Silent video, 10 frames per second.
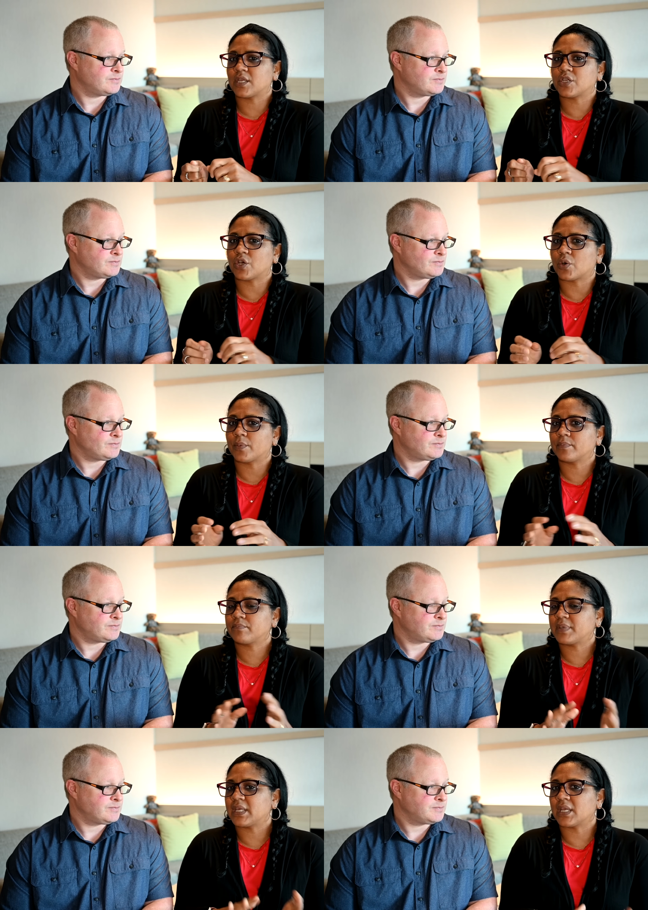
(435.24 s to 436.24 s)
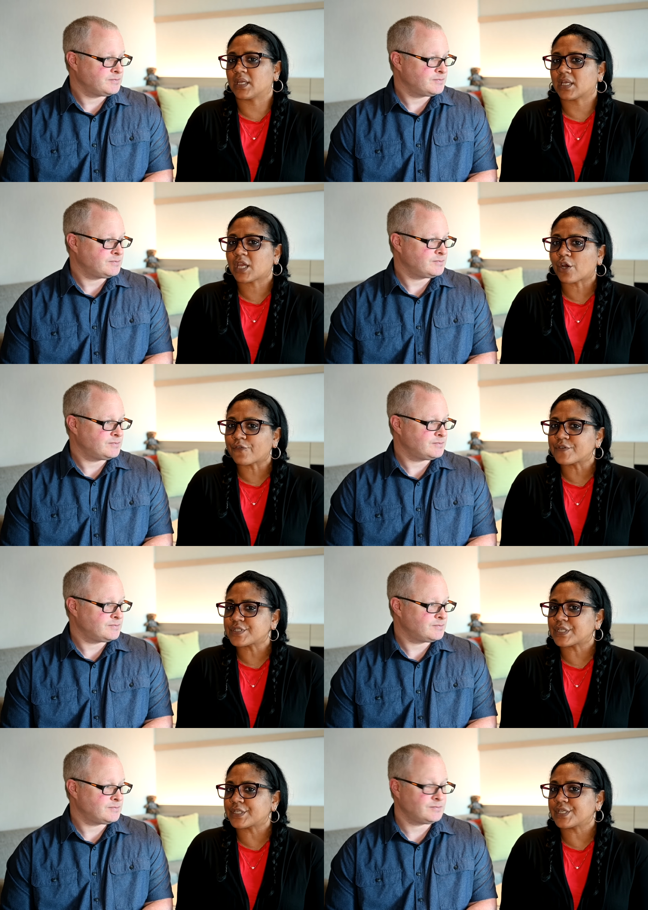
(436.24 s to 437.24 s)
Speaker 1: you know, being in a care
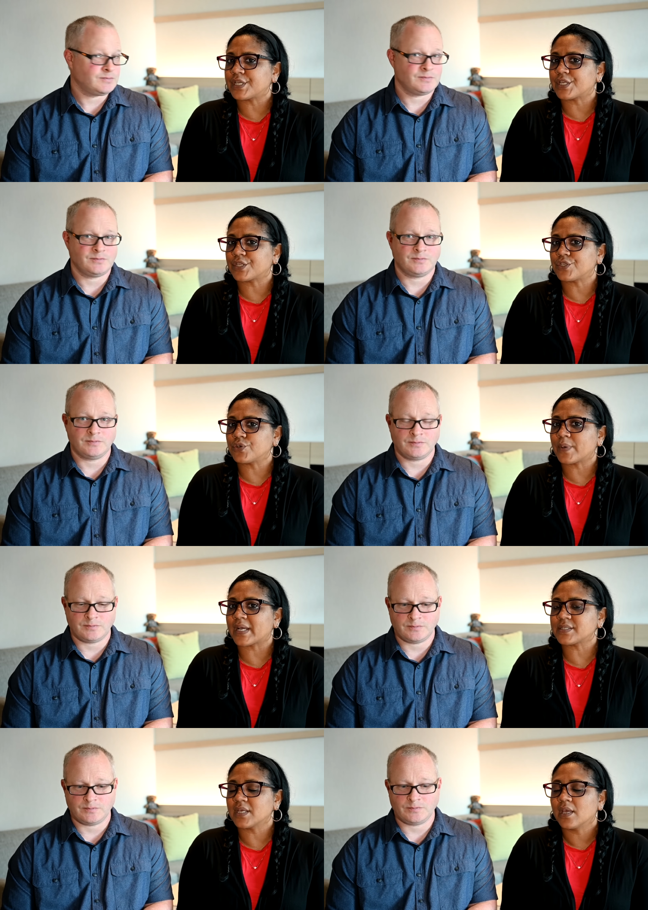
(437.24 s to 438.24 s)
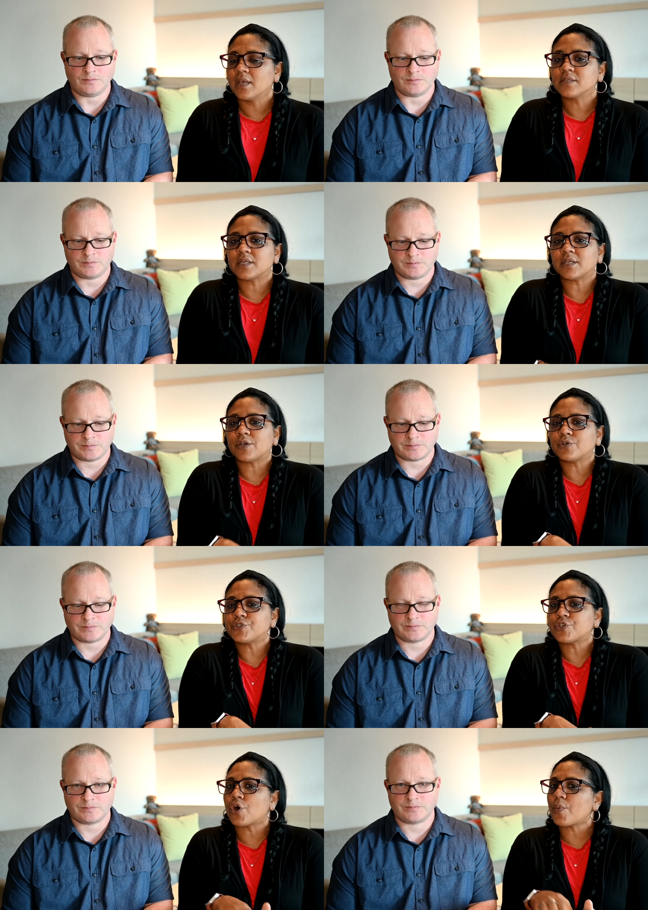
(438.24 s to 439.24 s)
facility in the US is going to go
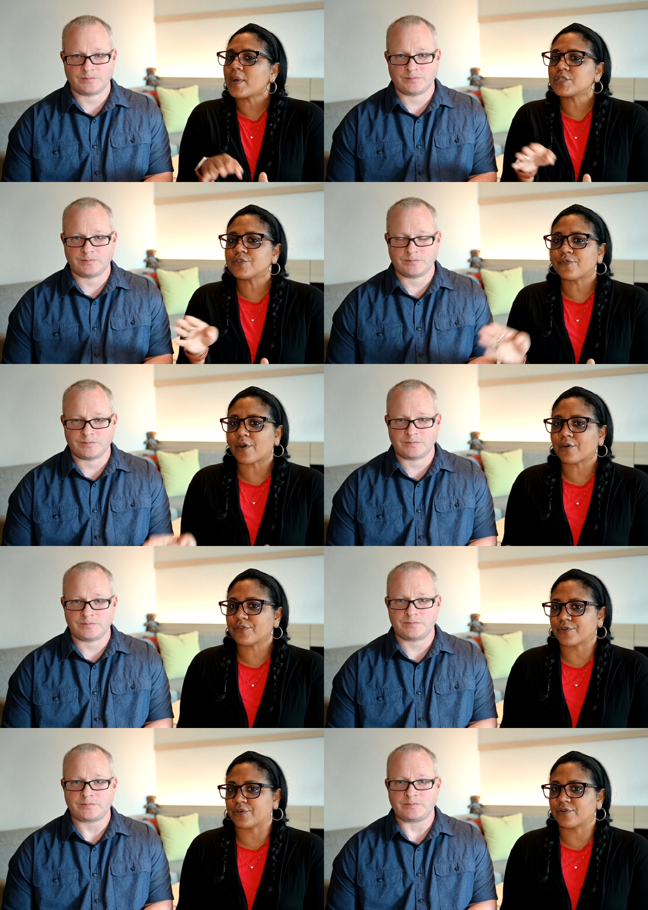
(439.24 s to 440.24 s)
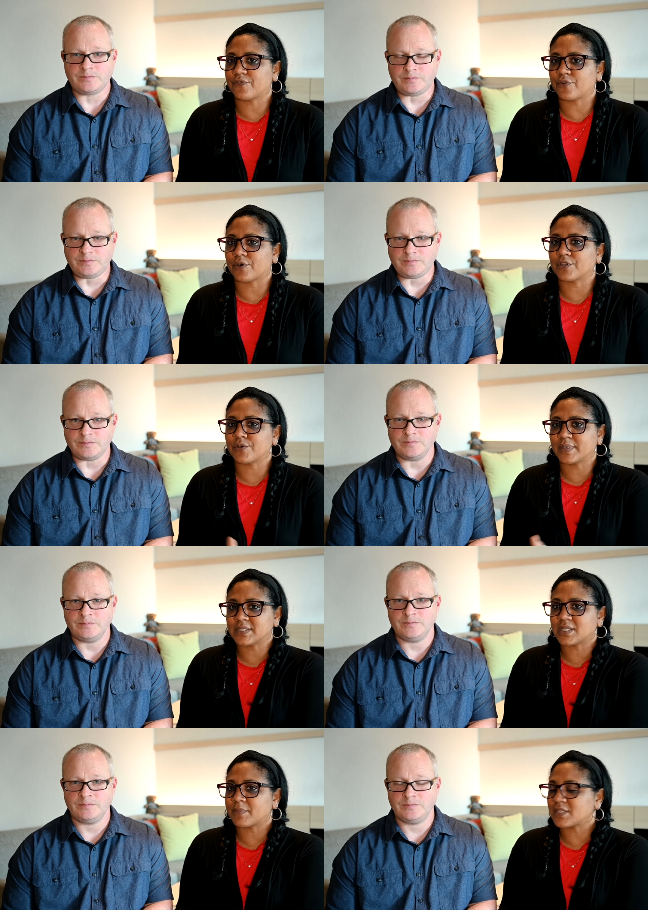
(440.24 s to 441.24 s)
so much farther for you in
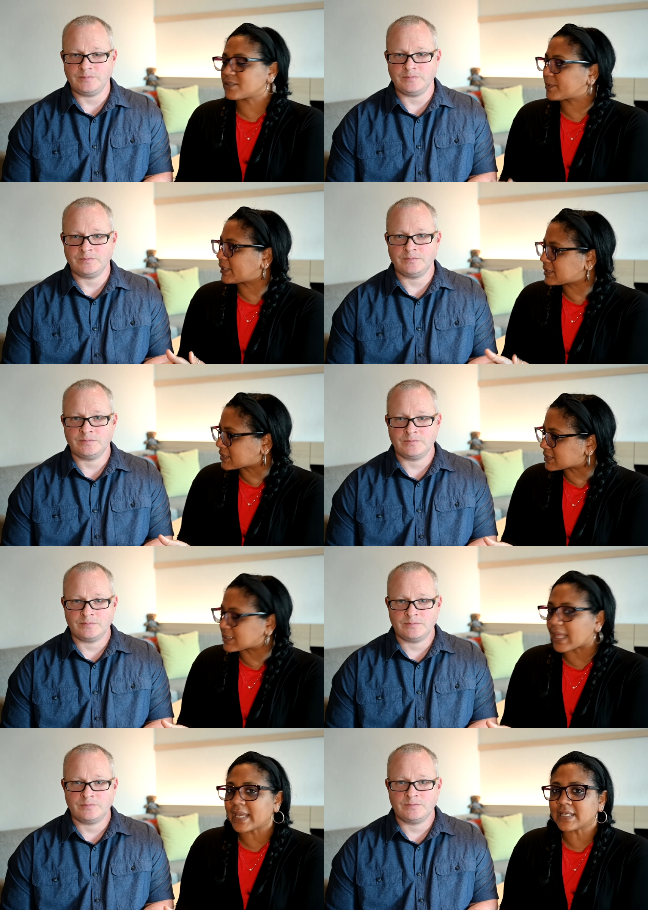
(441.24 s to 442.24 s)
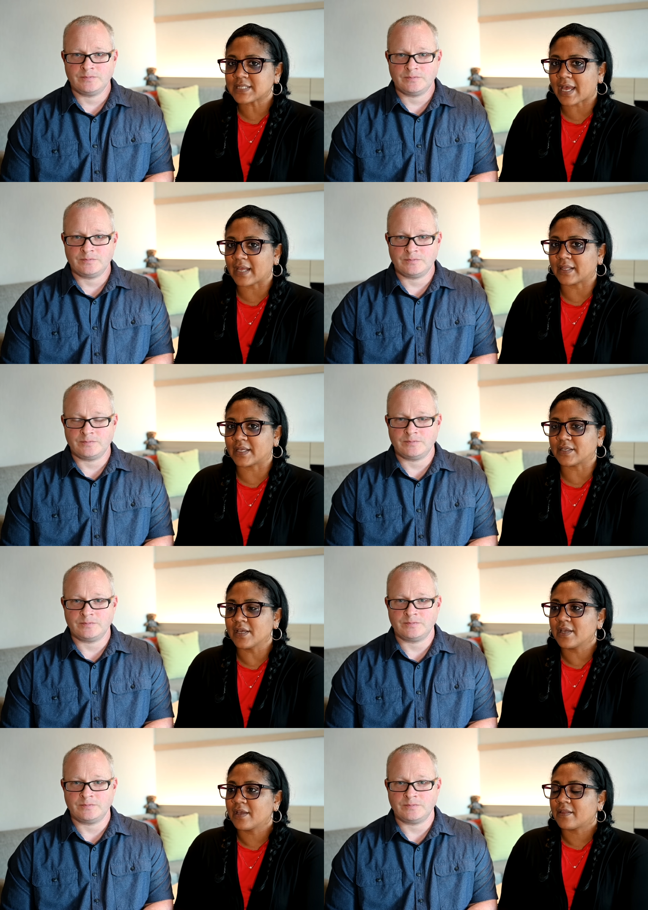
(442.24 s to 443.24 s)
some of these places like Thailand
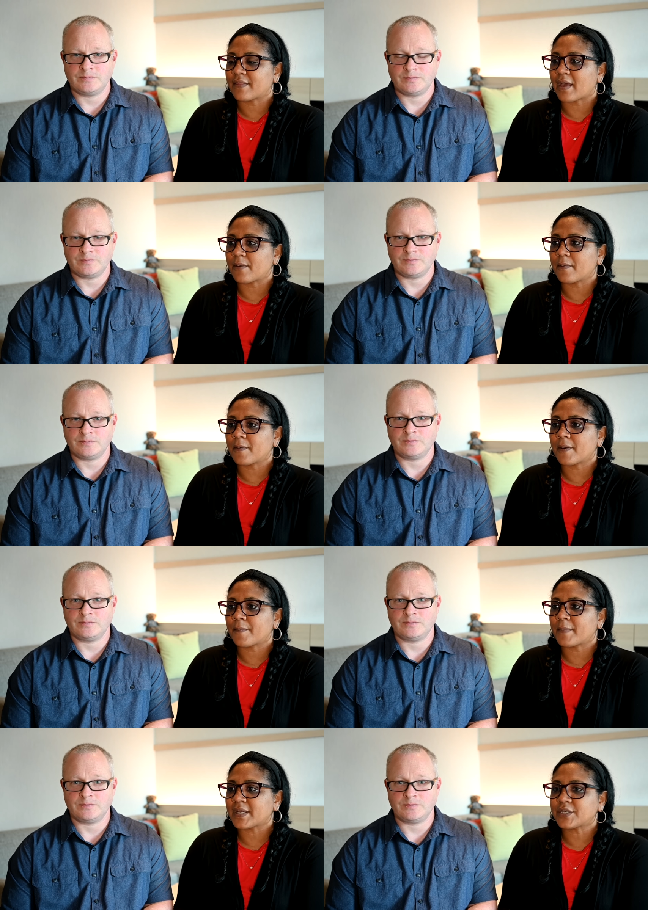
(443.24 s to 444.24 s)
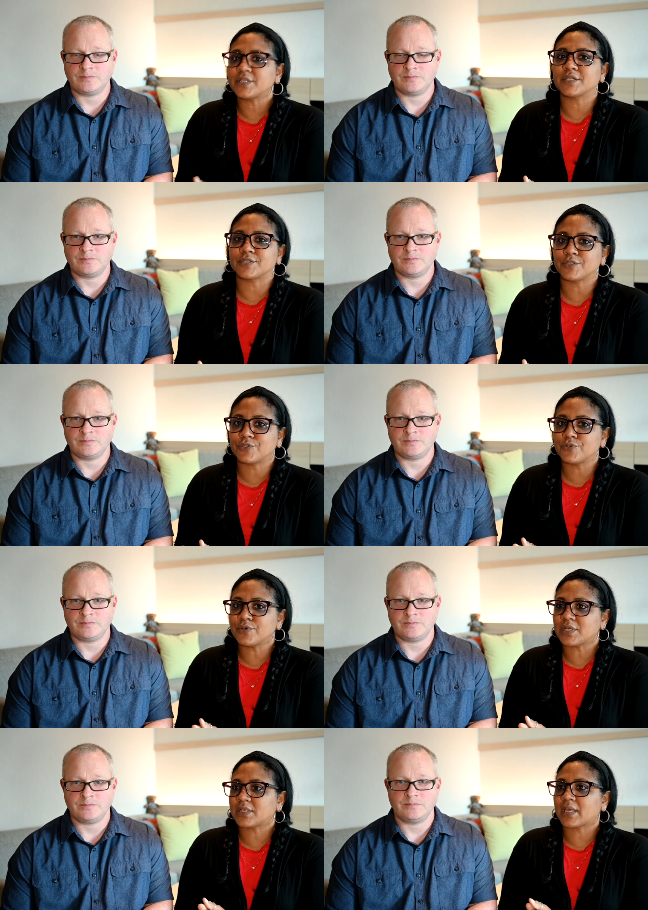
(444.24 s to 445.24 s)
that my goodness, you
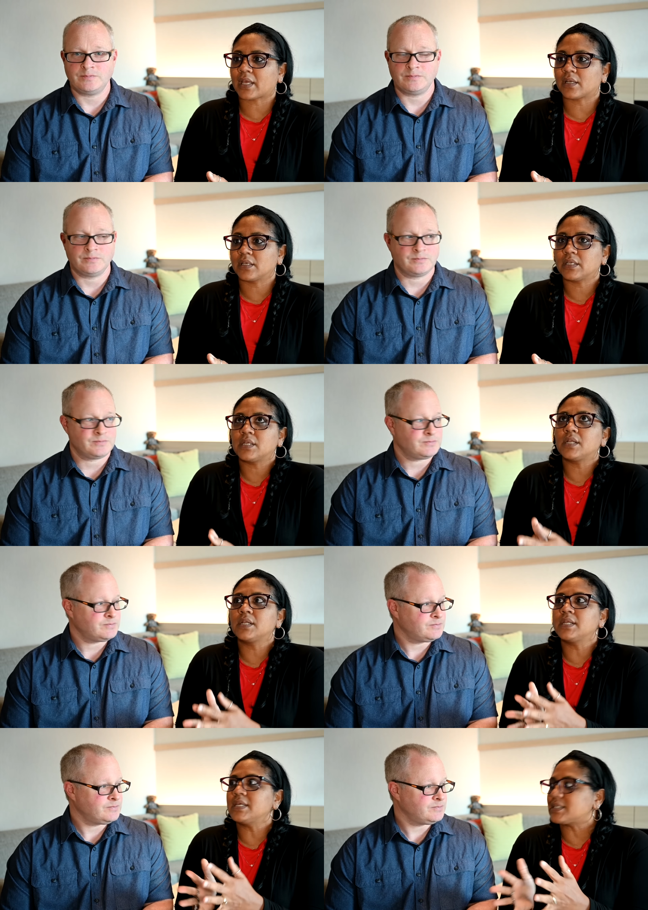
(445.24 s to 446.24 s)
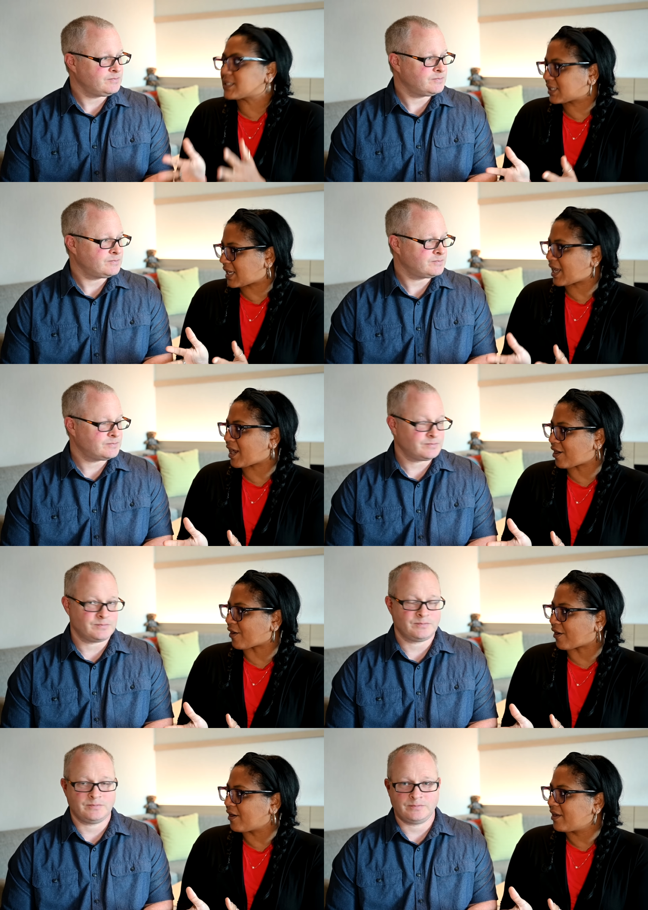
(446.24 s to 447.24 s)
could get elite
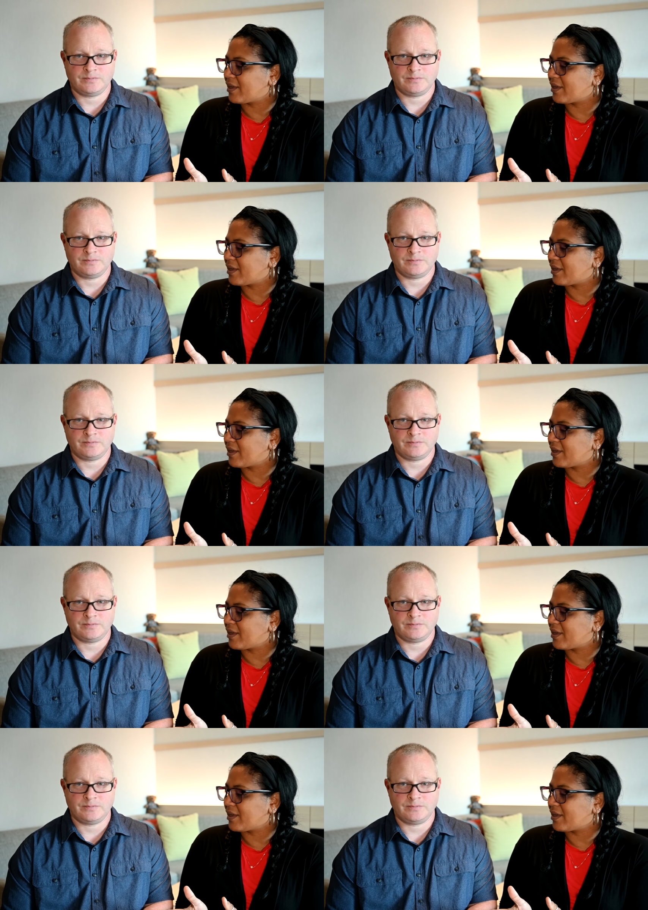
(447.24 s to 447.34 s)
care